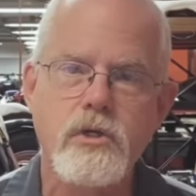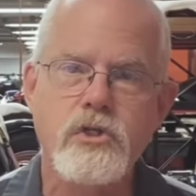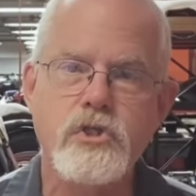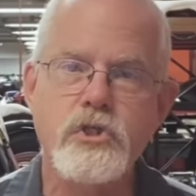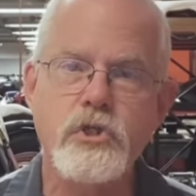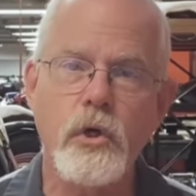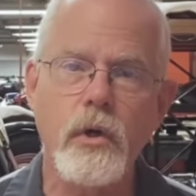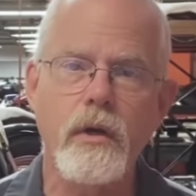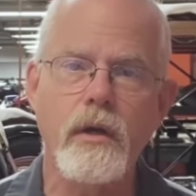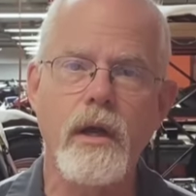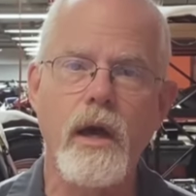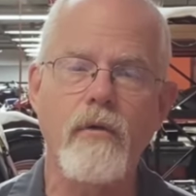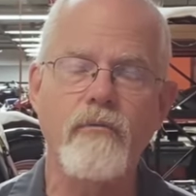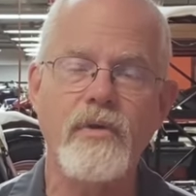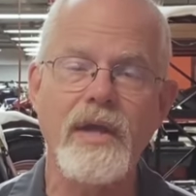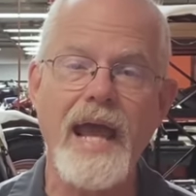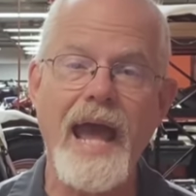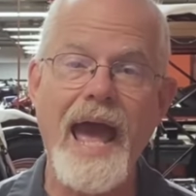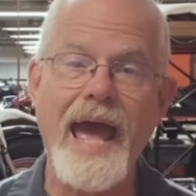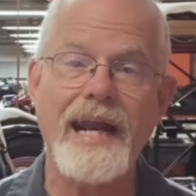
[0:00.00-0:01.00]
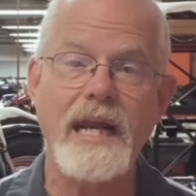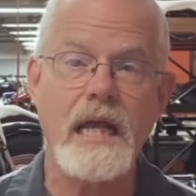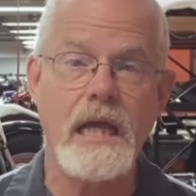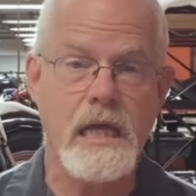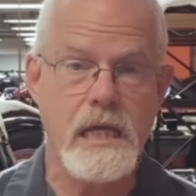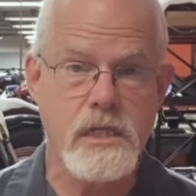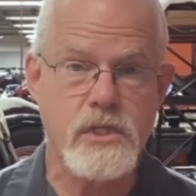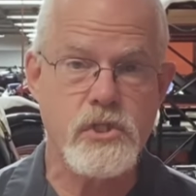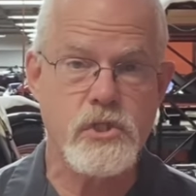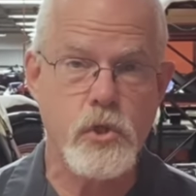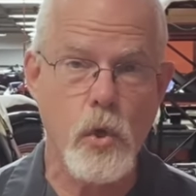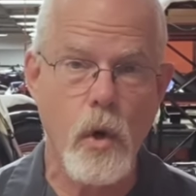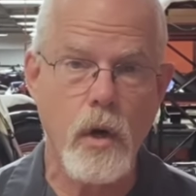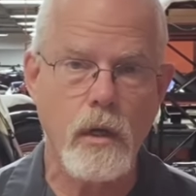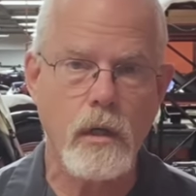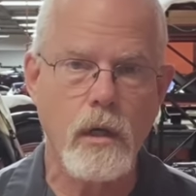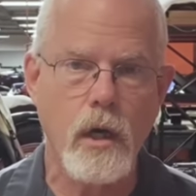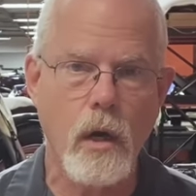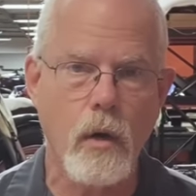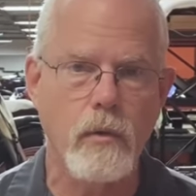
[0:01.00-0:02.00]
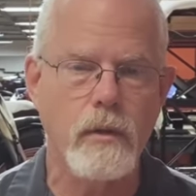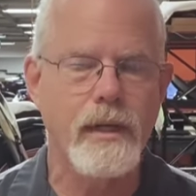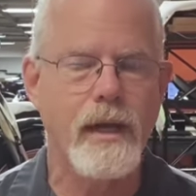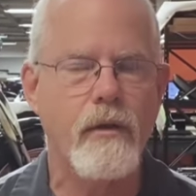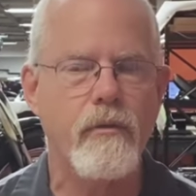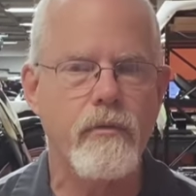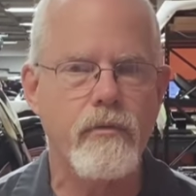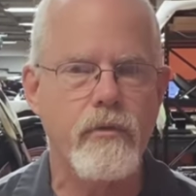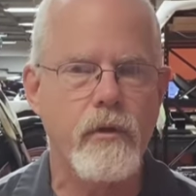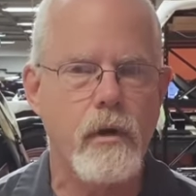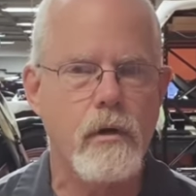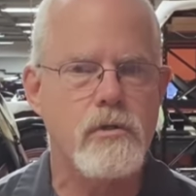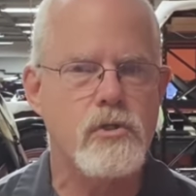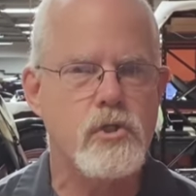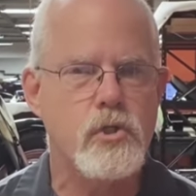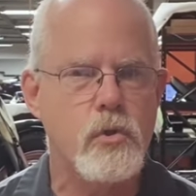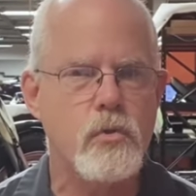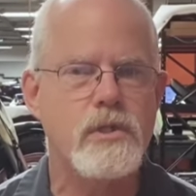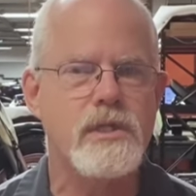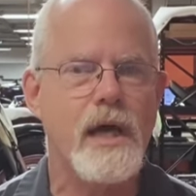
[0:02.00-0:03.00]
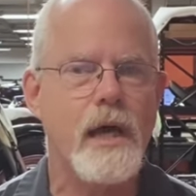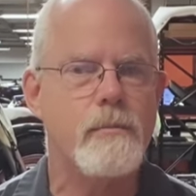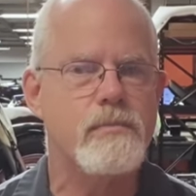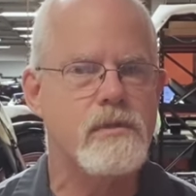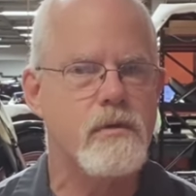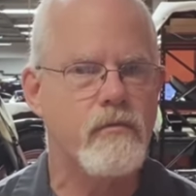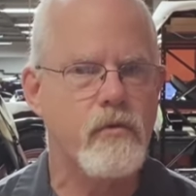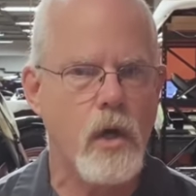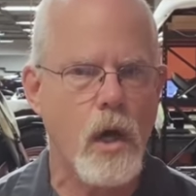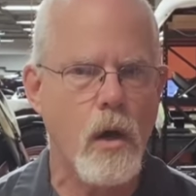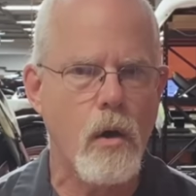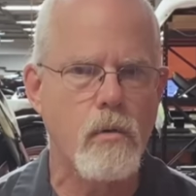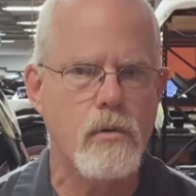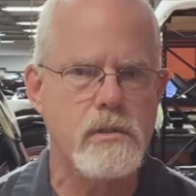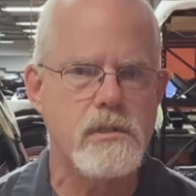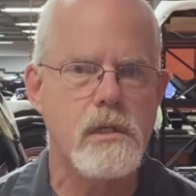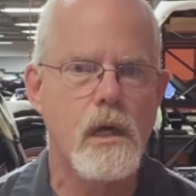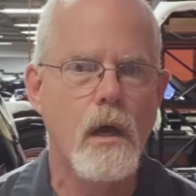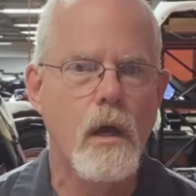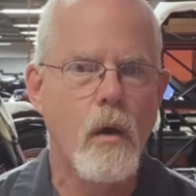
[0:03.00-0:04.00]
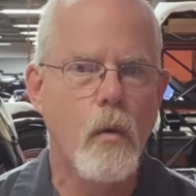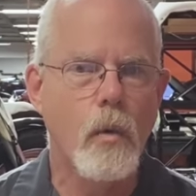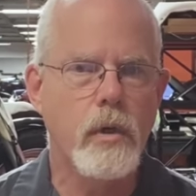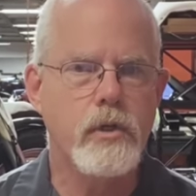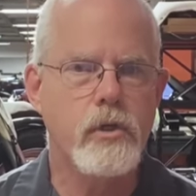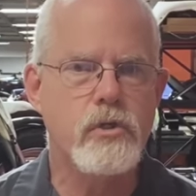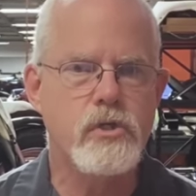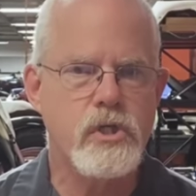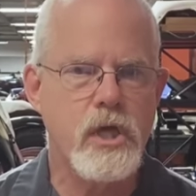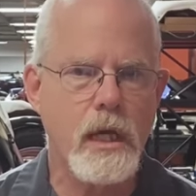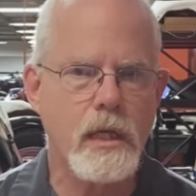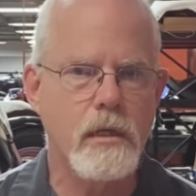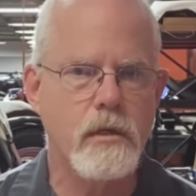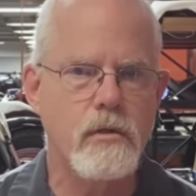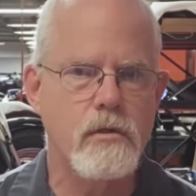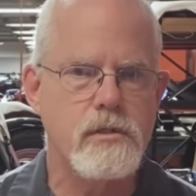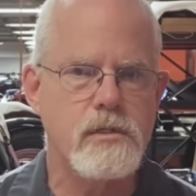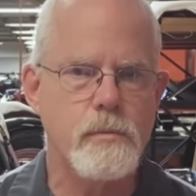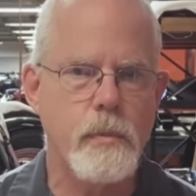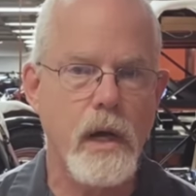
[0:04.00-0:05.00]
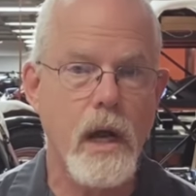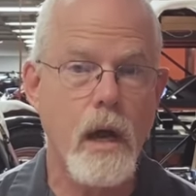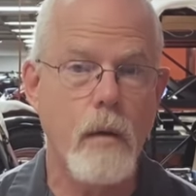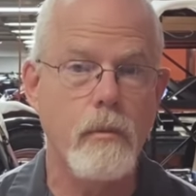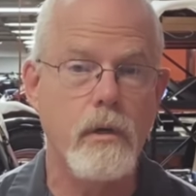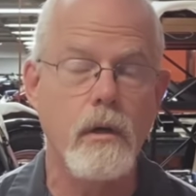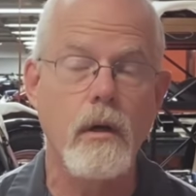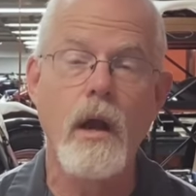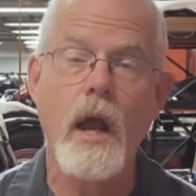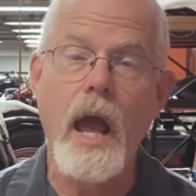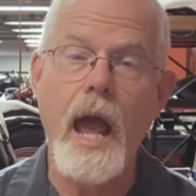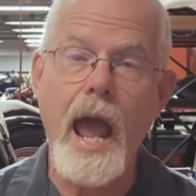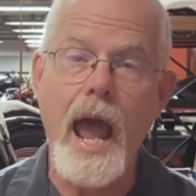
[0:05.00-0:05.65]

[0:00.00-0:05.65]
Sure enough, he had a historic code. Now, there are two types of codes when you're checking your speedometer.